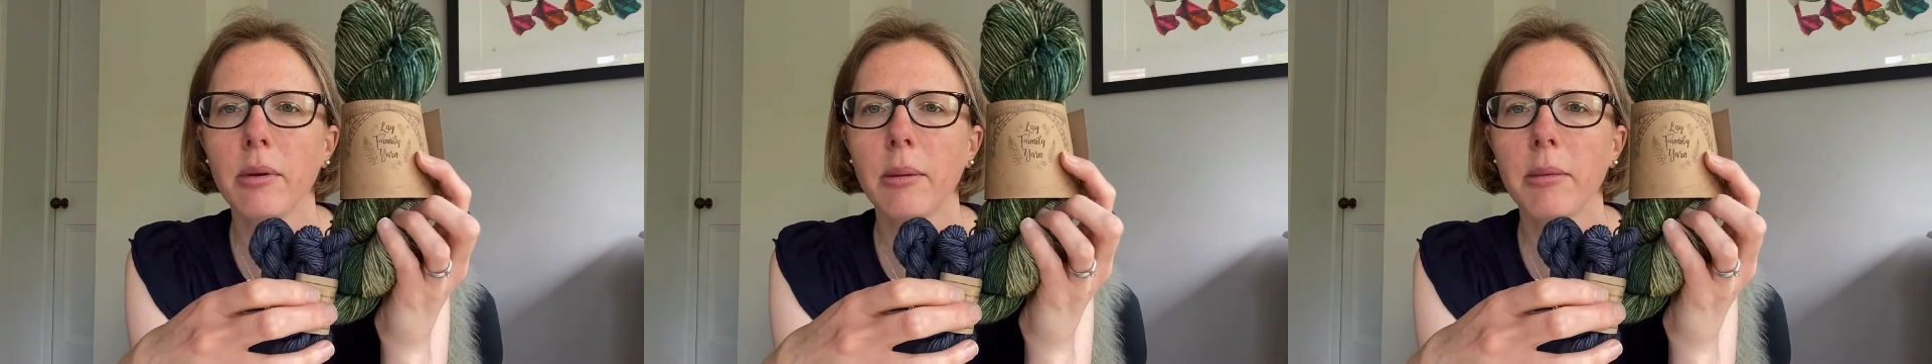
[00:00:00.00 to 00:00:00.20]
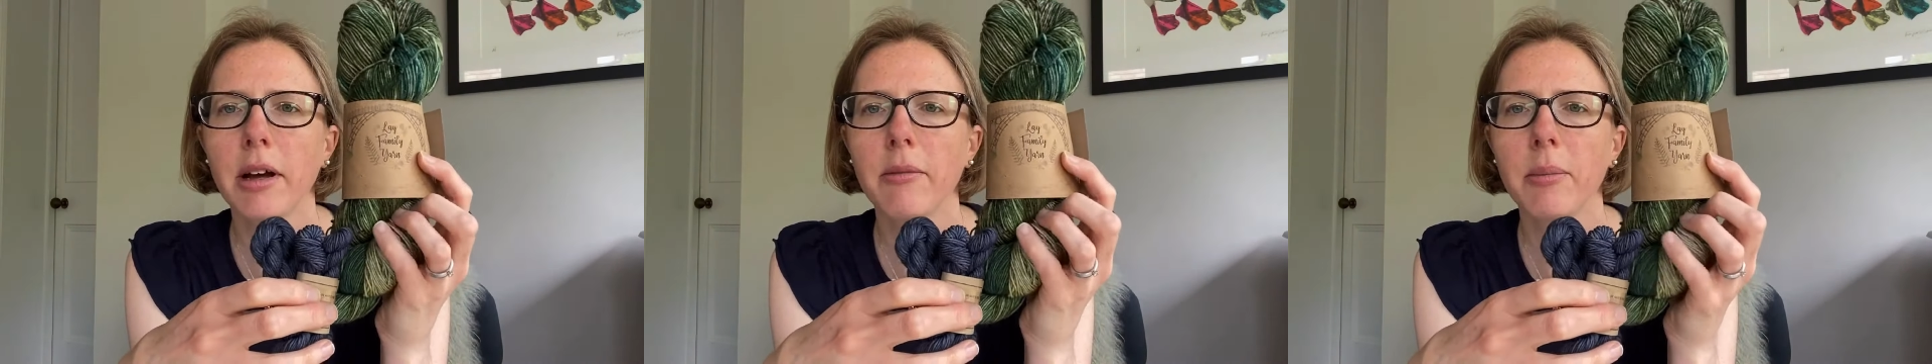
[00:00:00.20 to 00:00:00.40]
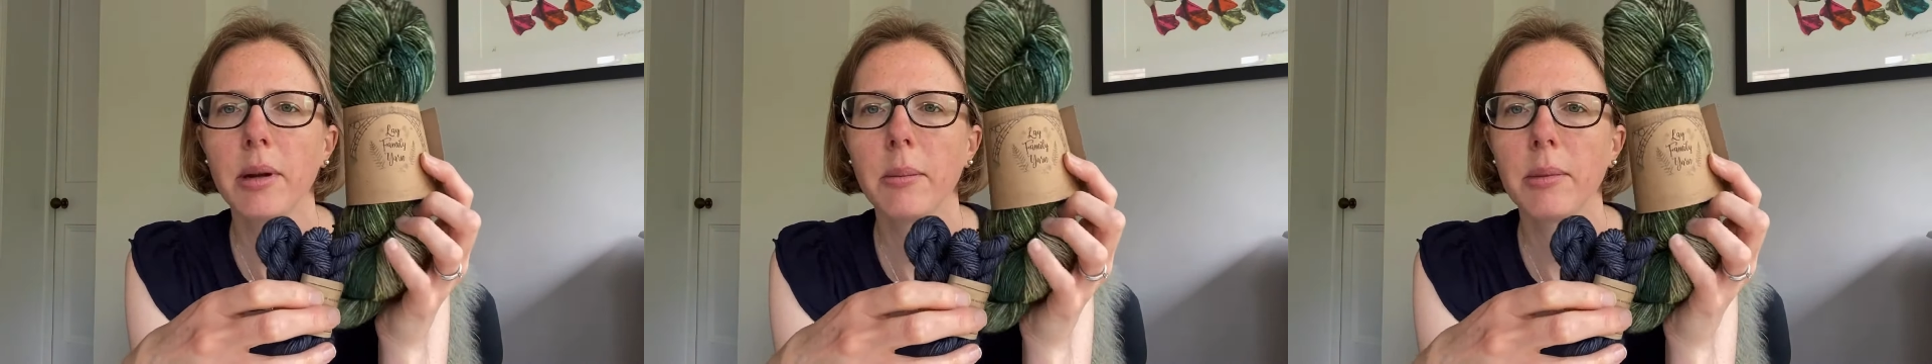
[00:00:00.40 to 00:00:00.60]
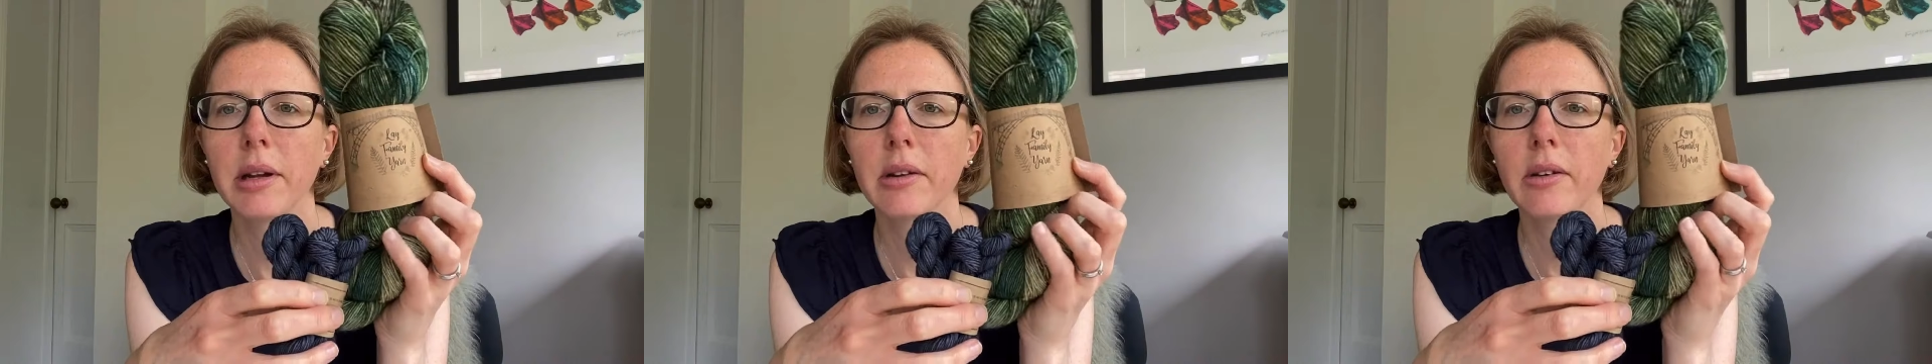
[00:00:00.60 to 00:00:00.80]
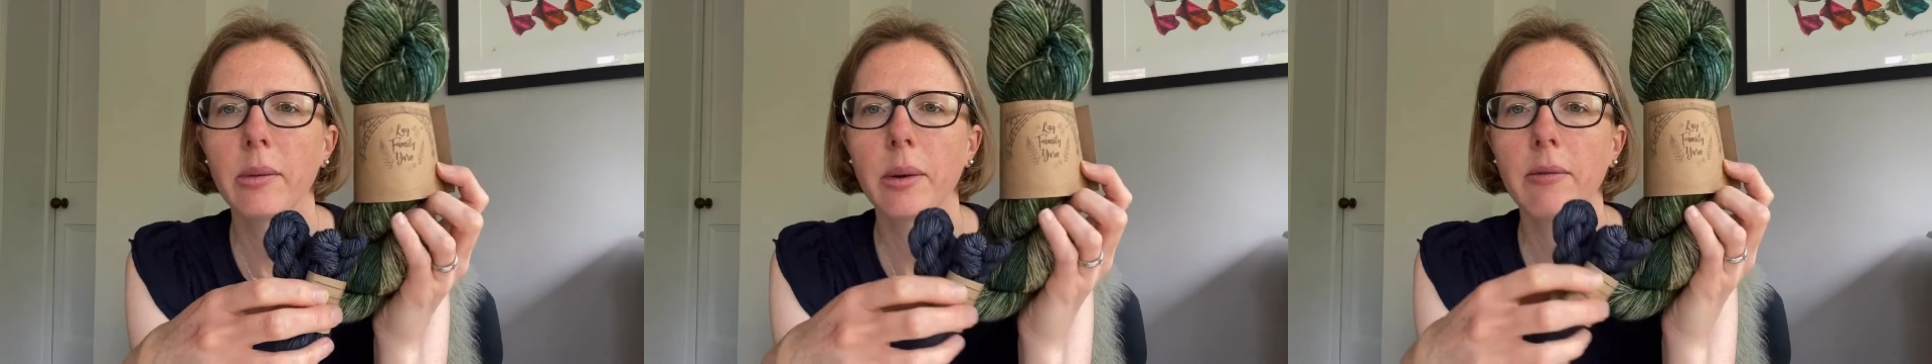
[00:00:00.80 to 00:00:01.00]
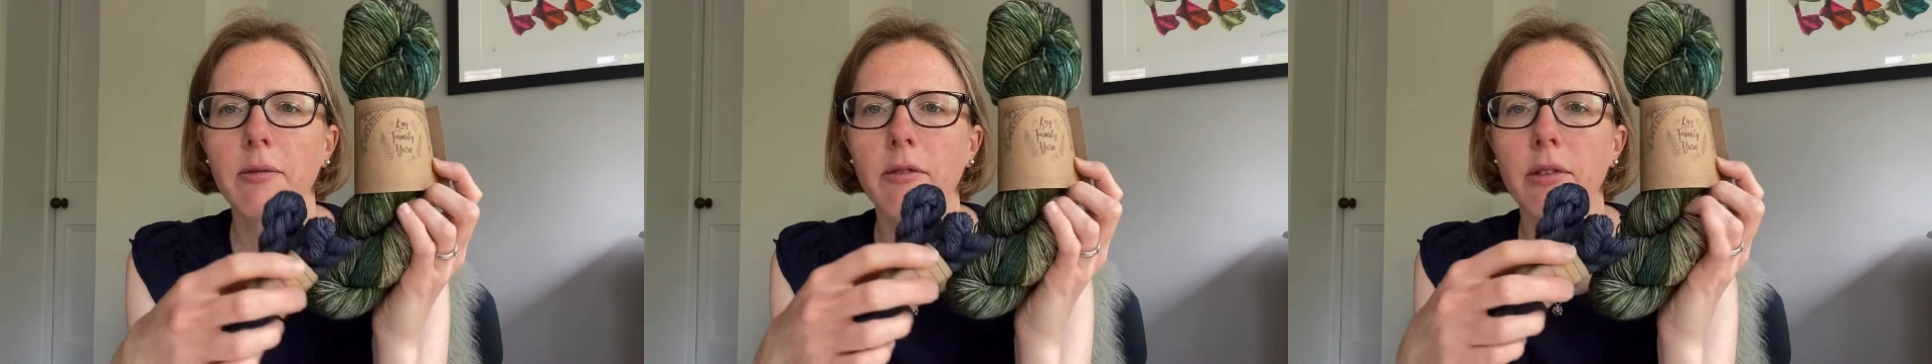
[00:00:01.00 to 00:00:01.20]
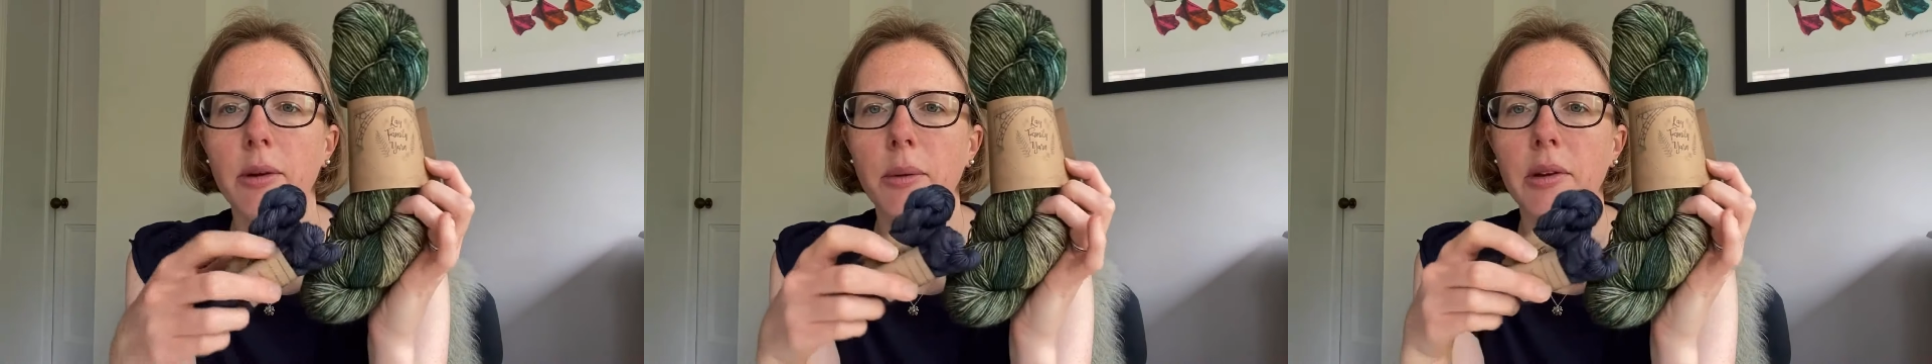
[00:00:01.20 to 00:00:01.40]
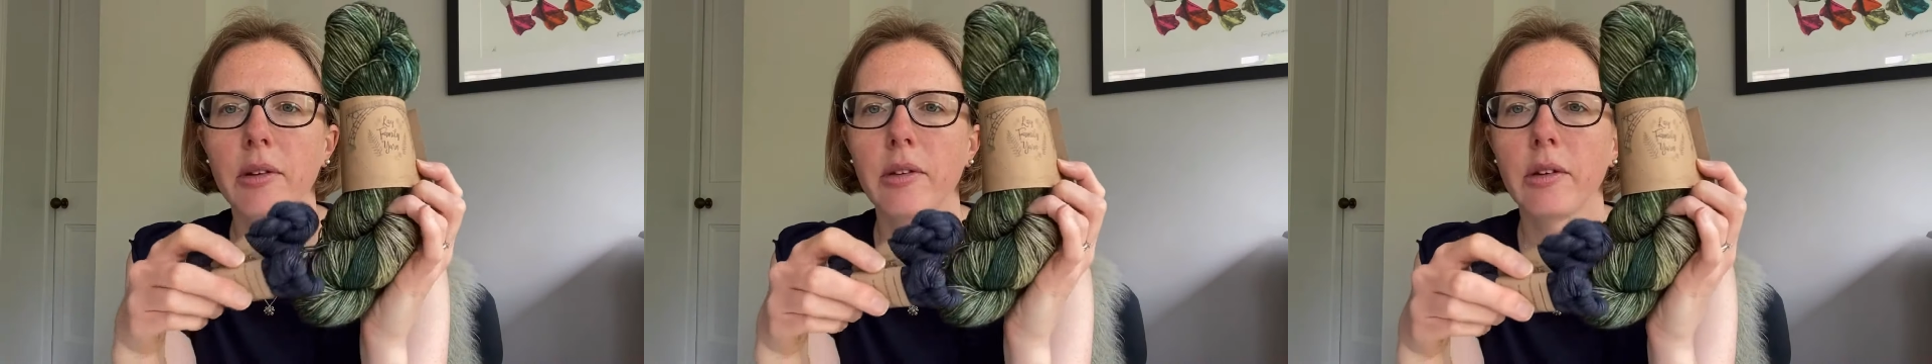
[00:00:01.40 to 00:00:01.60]
I might have been a bit too
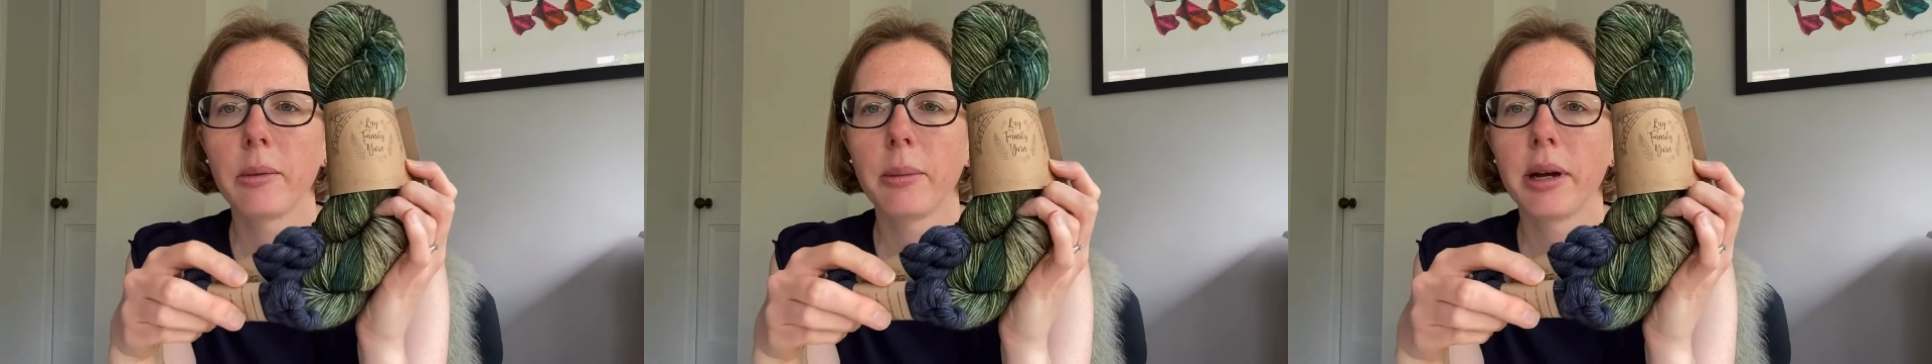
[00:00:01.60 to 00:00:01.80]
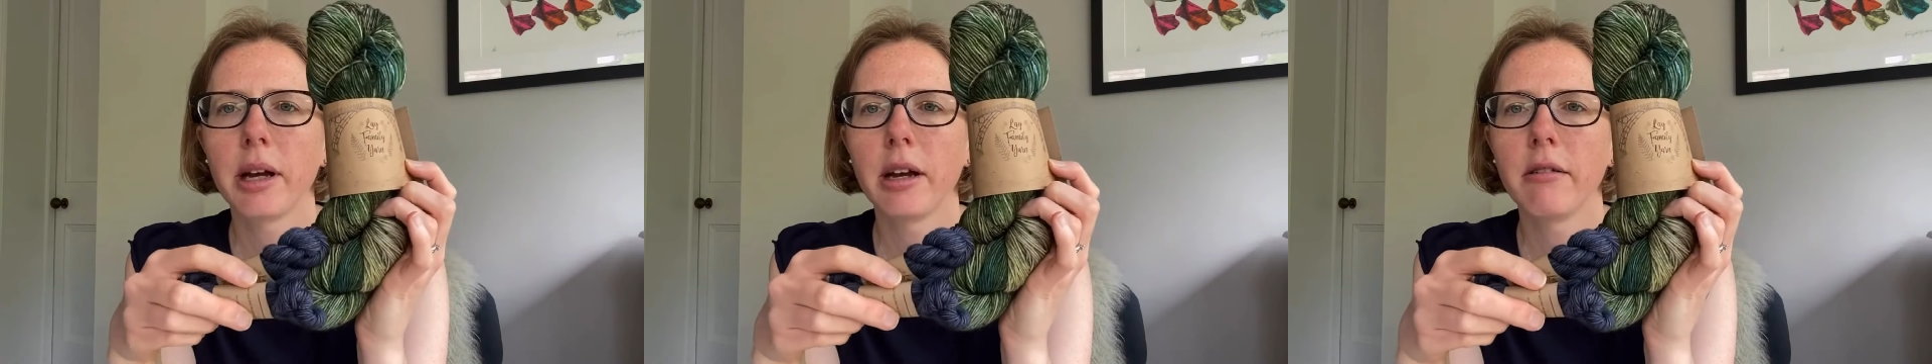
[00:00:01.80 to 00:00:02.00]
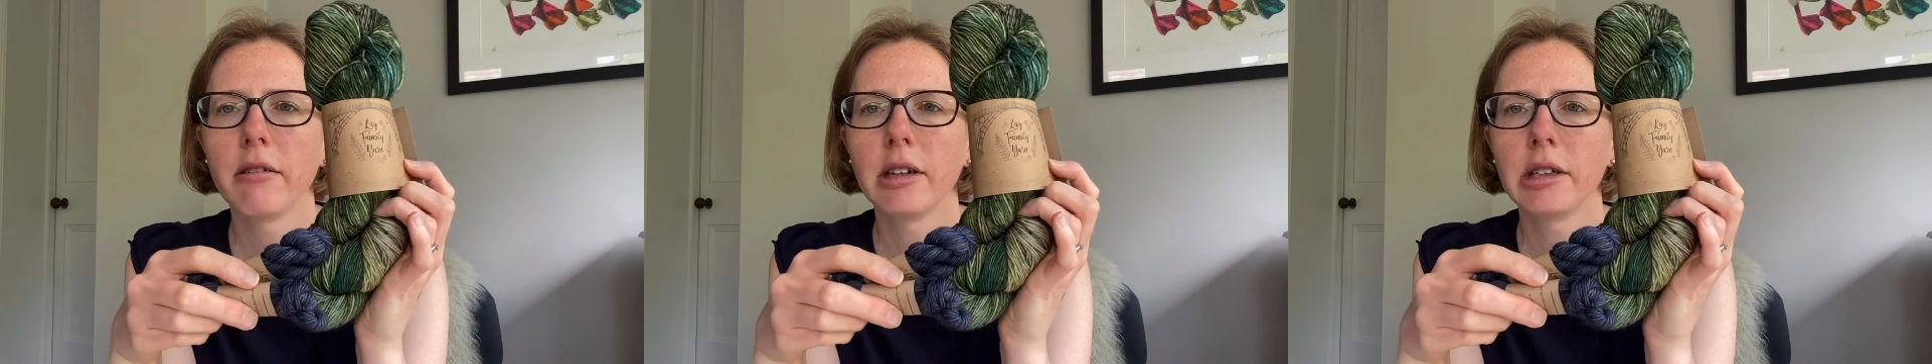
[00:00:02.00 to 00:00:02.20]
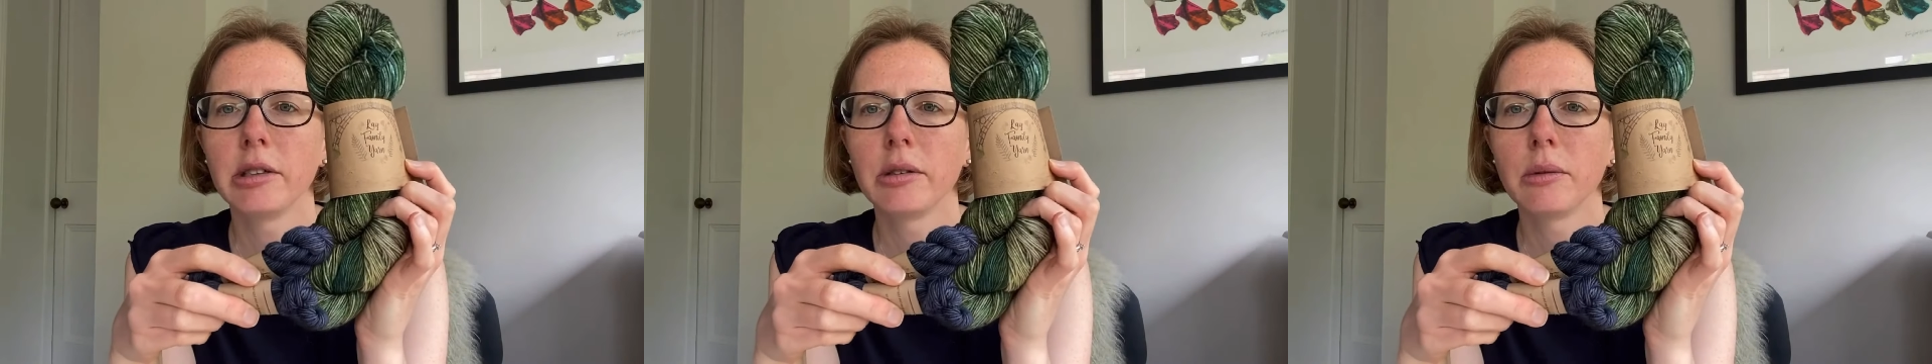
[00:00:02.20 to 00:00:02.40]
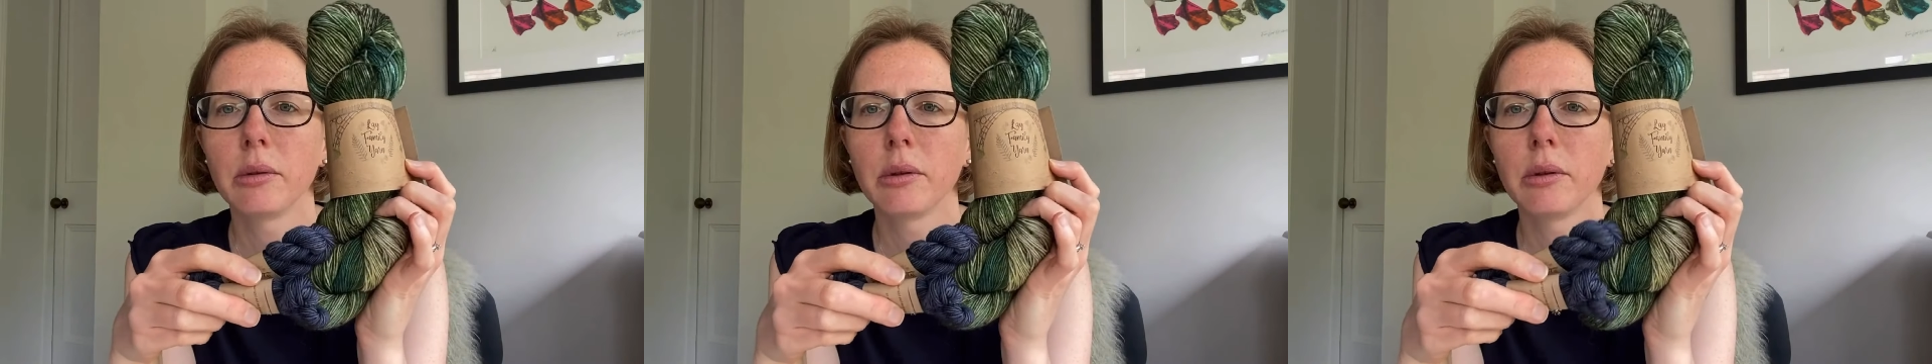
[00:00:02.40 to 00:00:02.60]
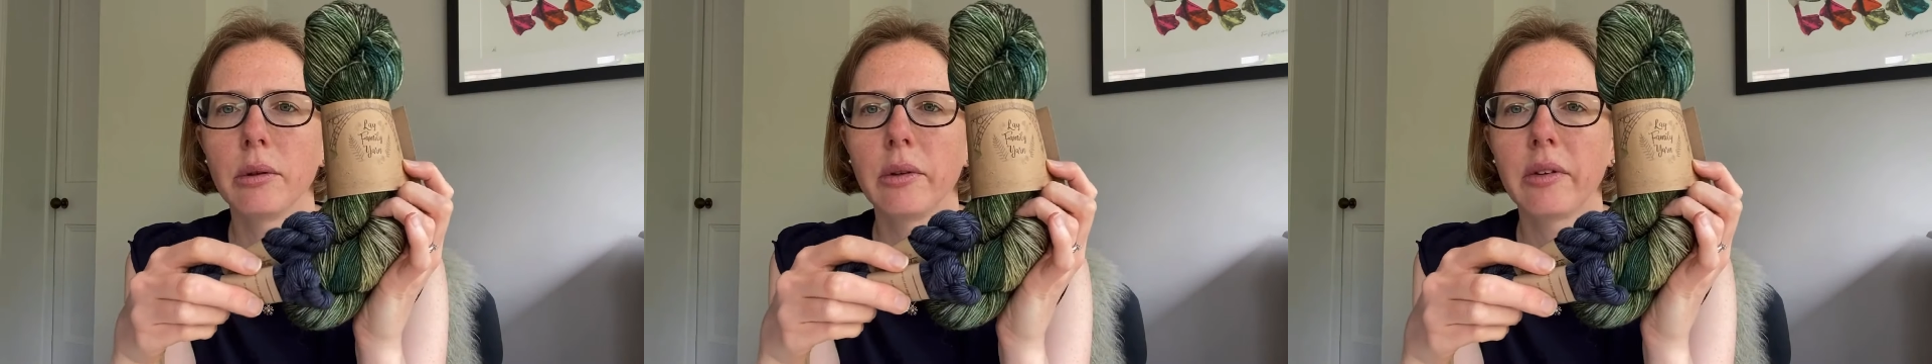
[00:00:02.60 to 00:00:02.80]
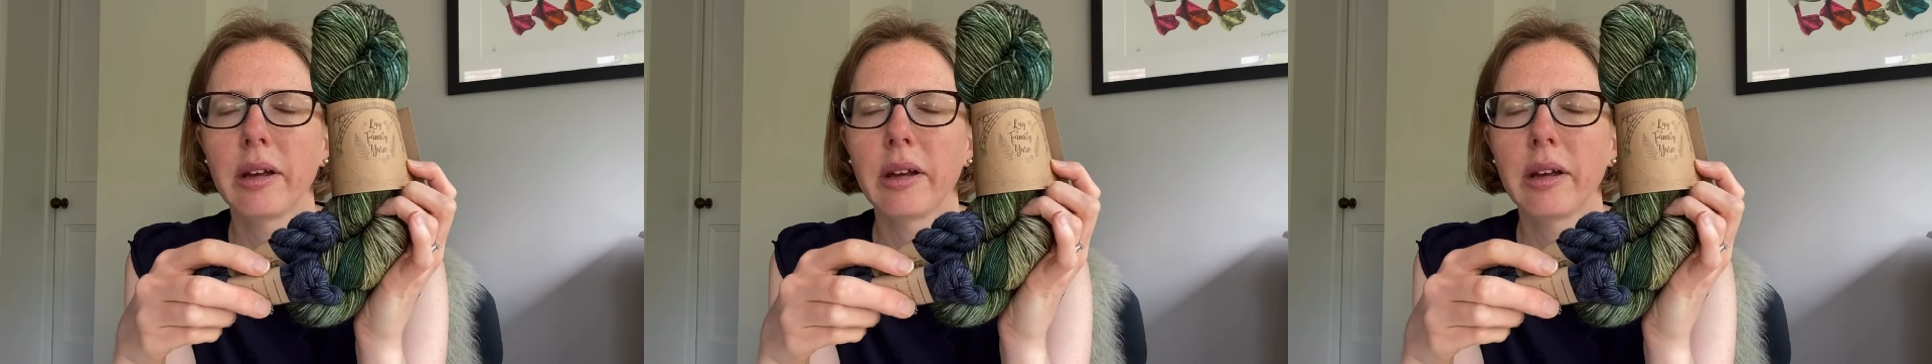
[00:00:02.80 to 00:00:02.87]
influenced by her initial thoughts.